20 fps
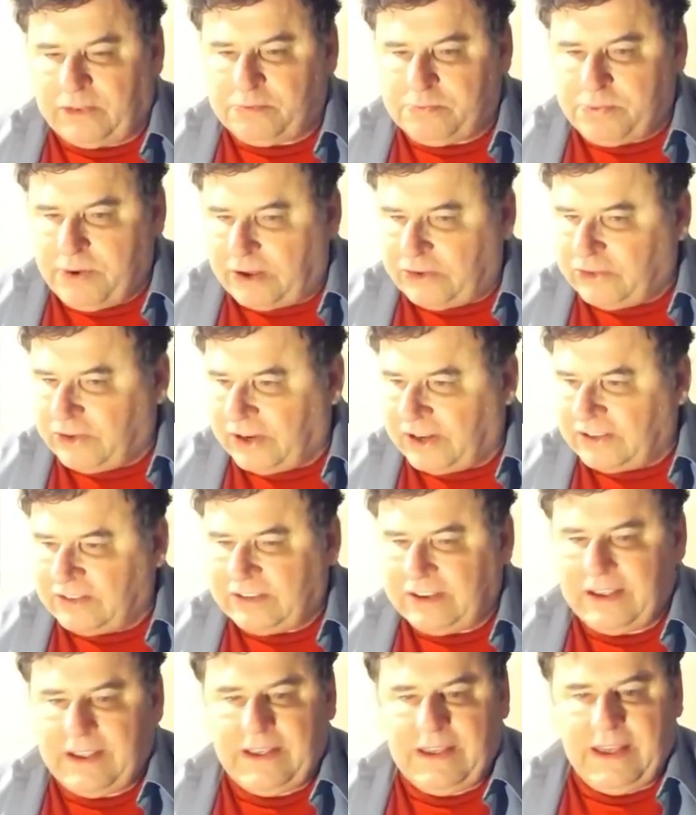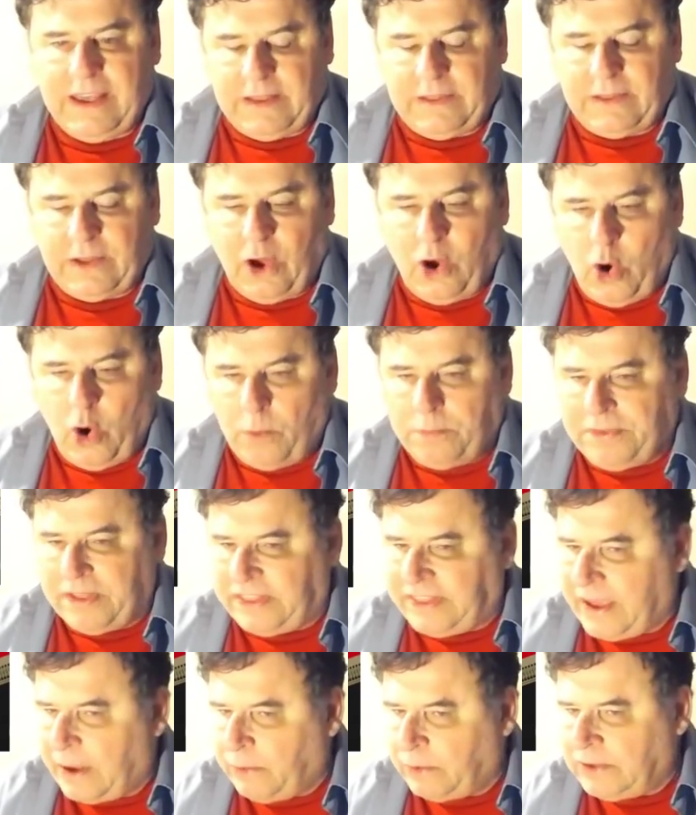president in the hope that
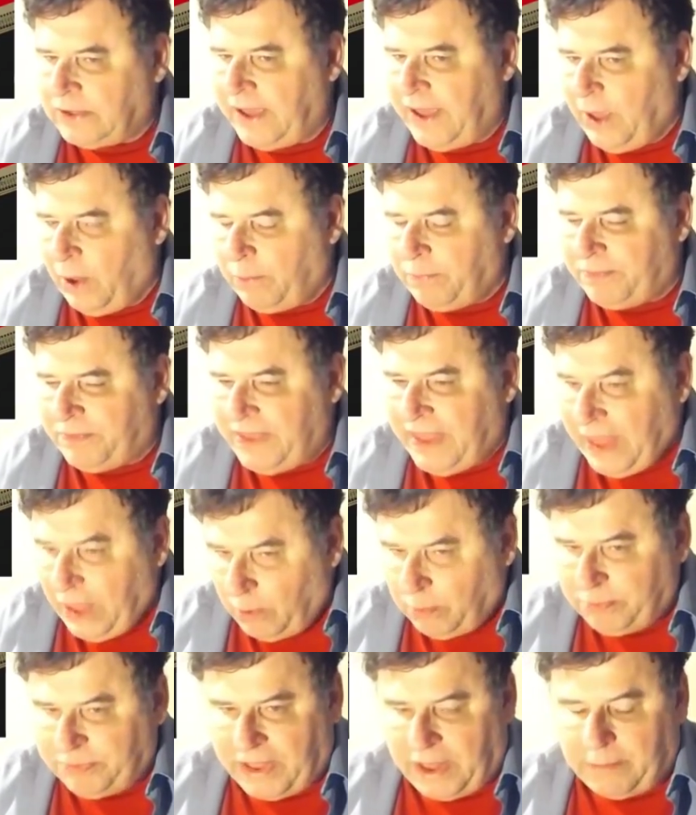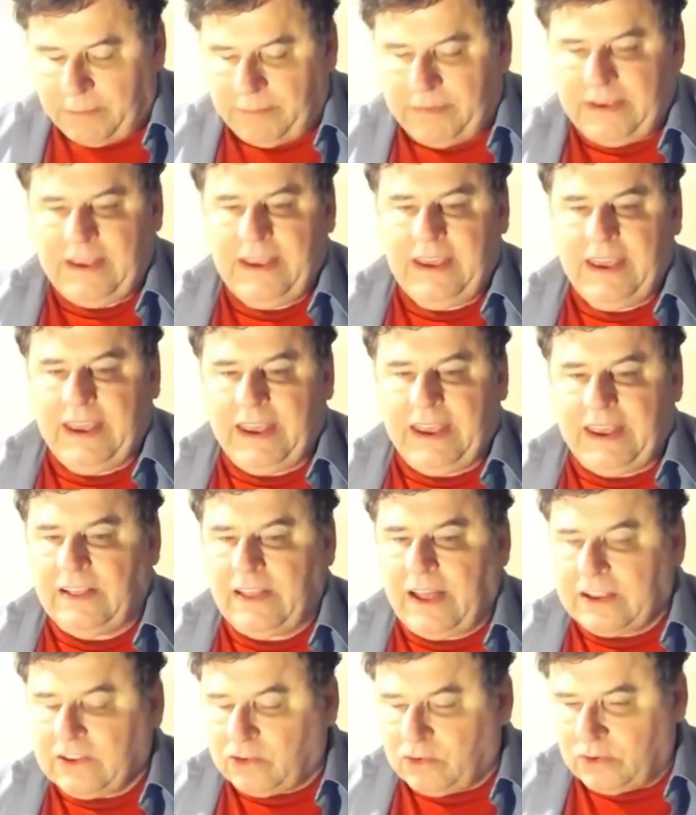that will help help them
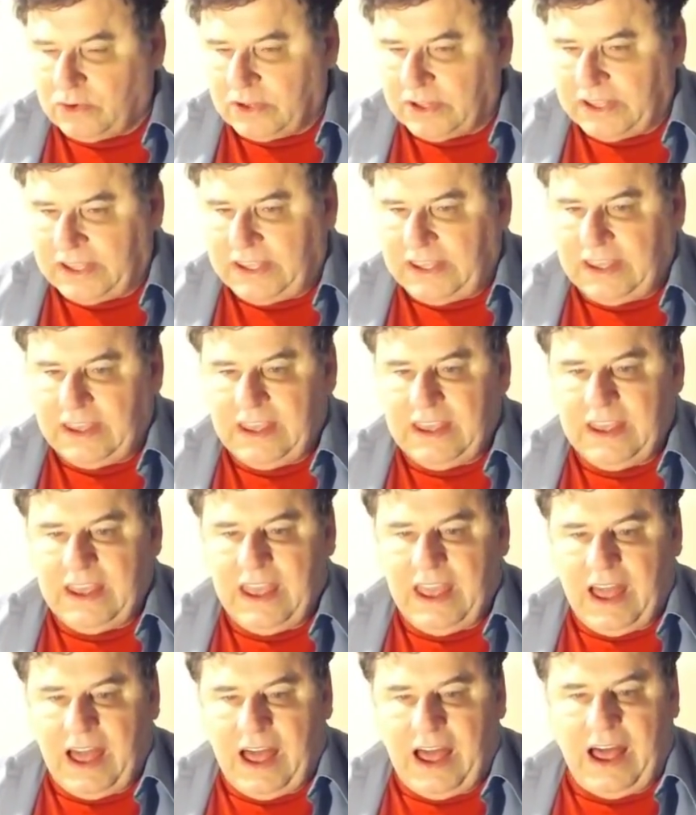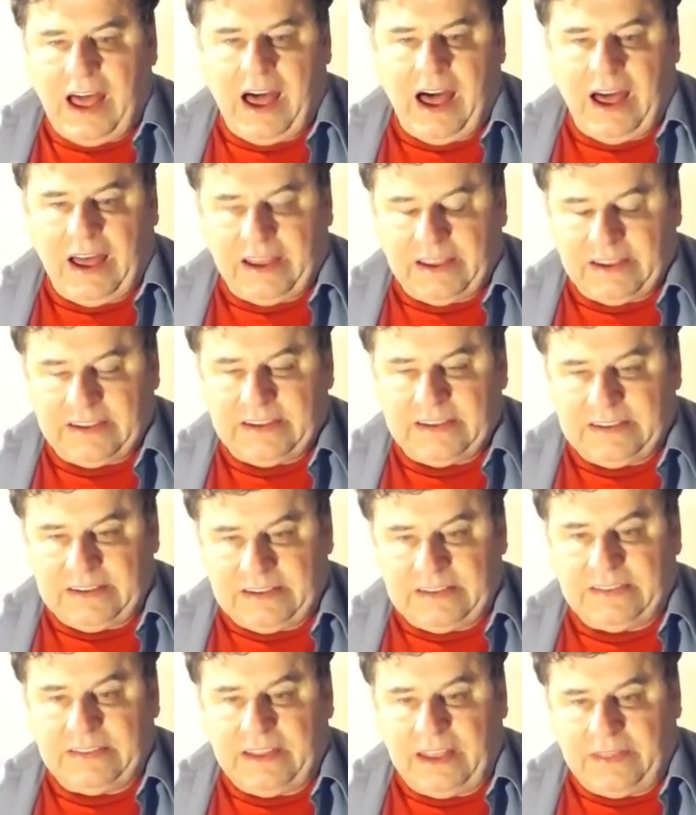electorally uh,
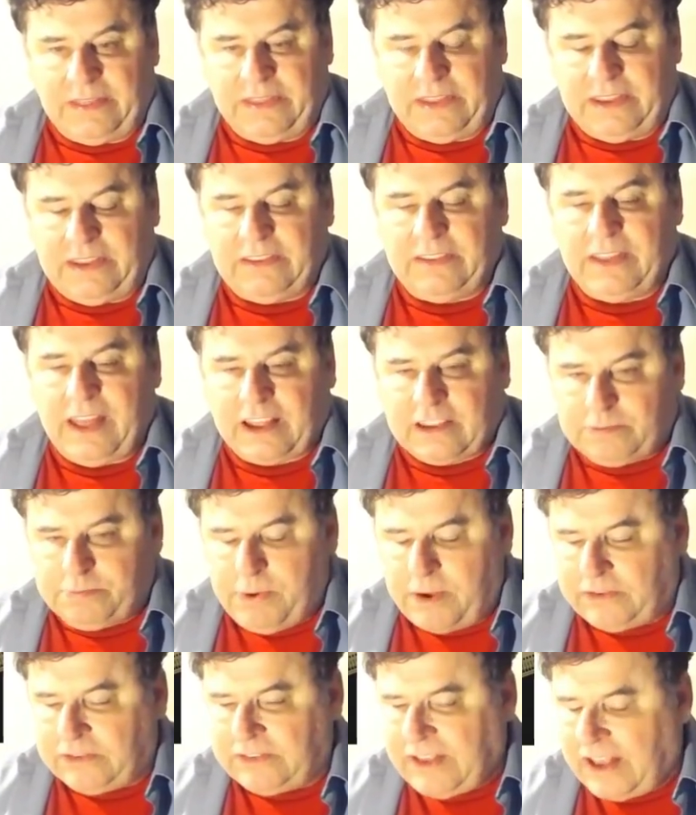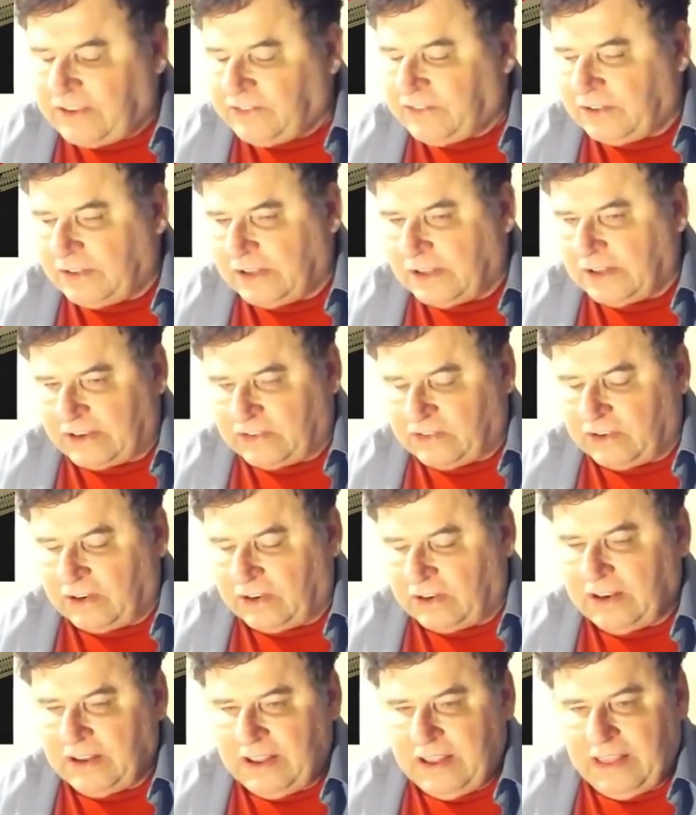in, in the next presidential election.
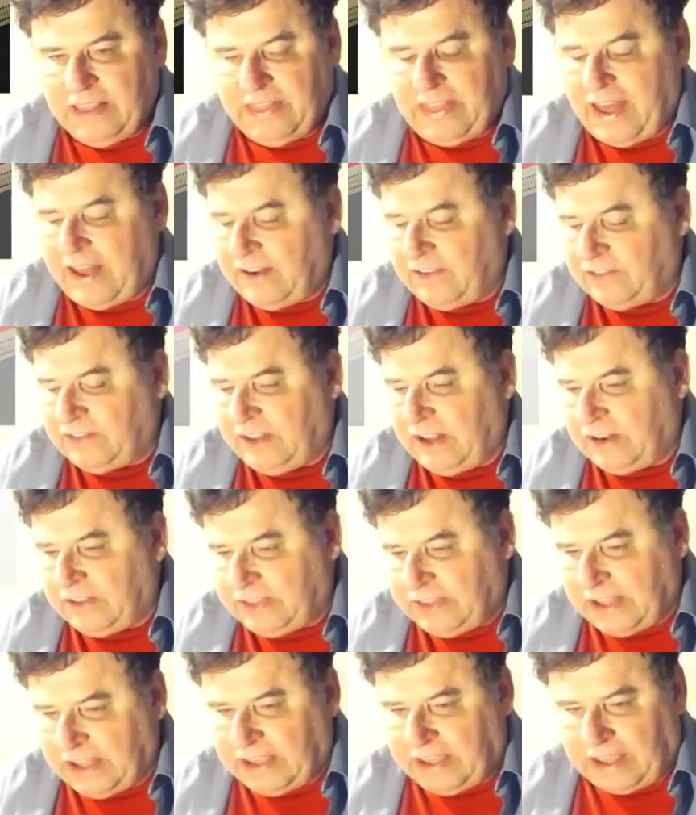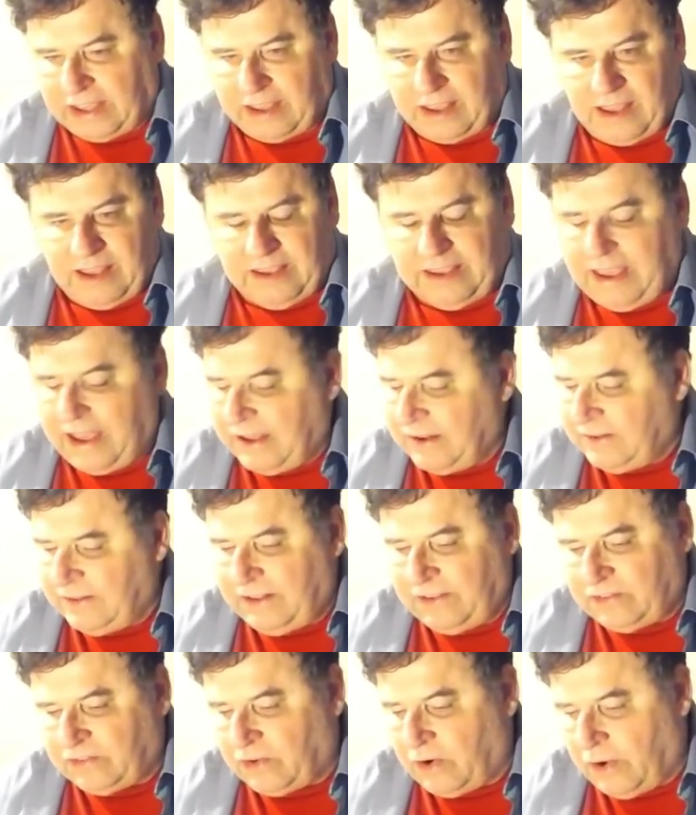That is their thinking. Again,
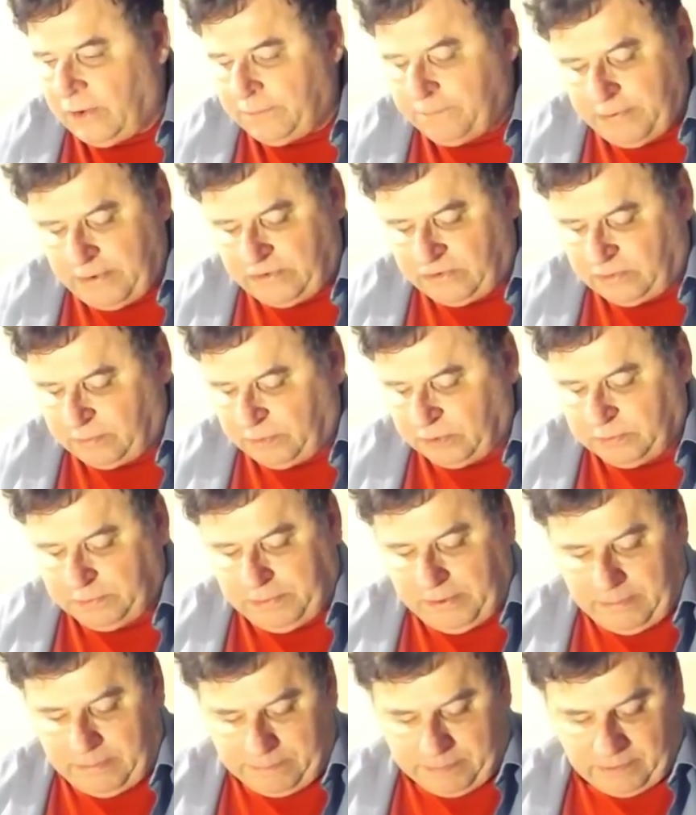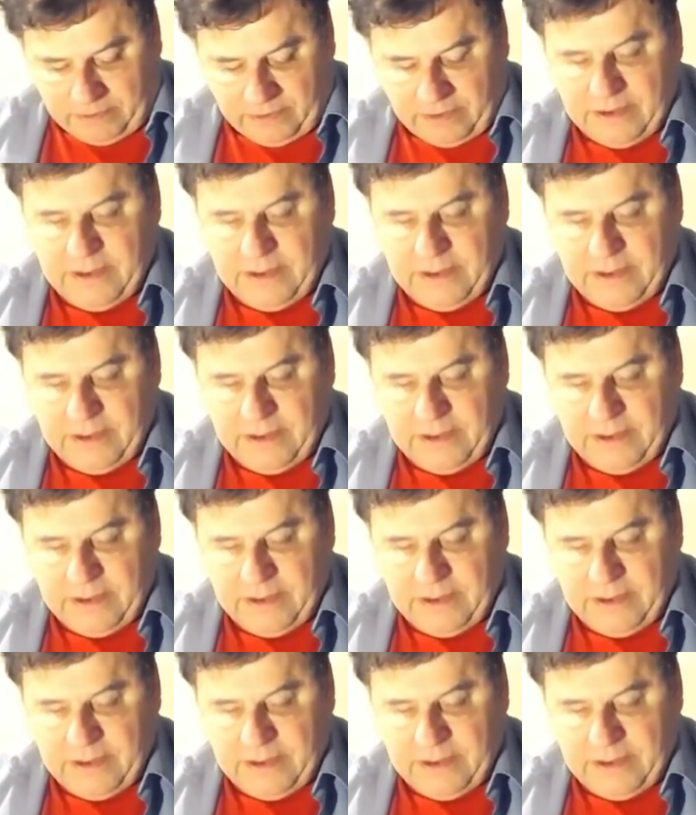these are unprincipled people.